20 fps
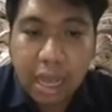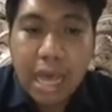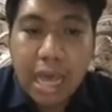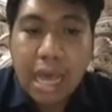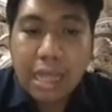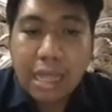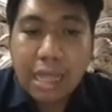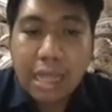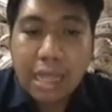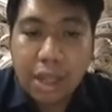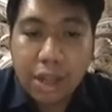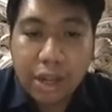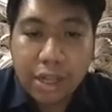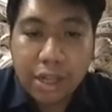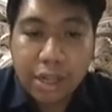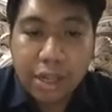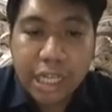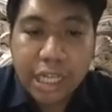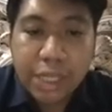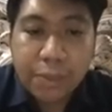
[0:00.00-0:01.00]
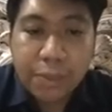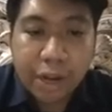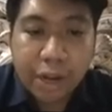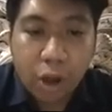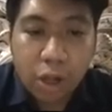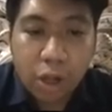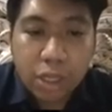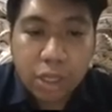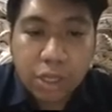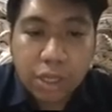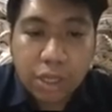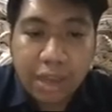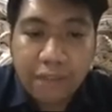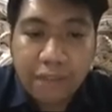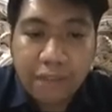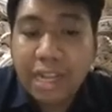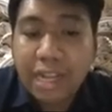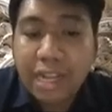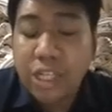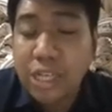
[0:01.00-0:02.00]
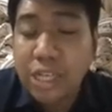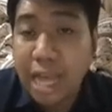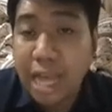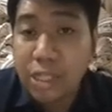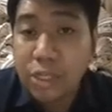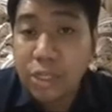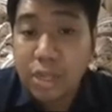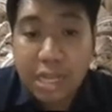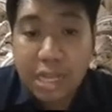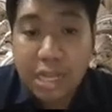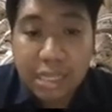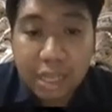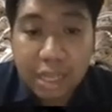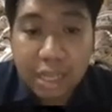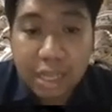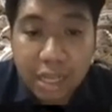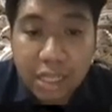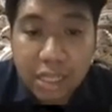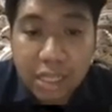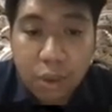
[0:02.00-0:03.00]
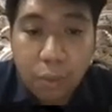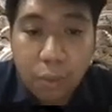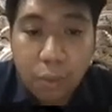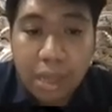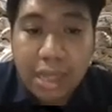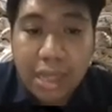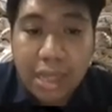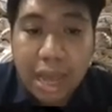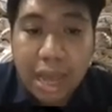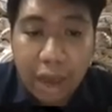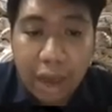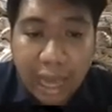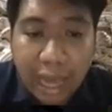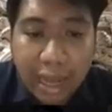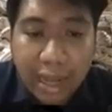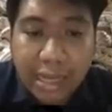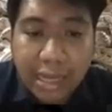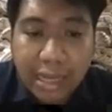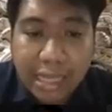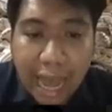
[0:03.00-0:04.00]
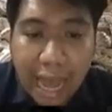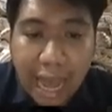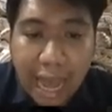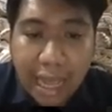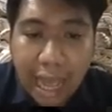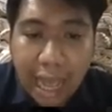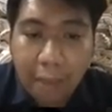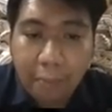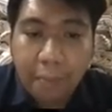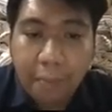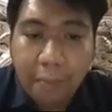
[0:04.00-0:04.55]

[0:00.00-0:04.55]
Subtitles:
The learners were also given a chance to discuss with the ALSIM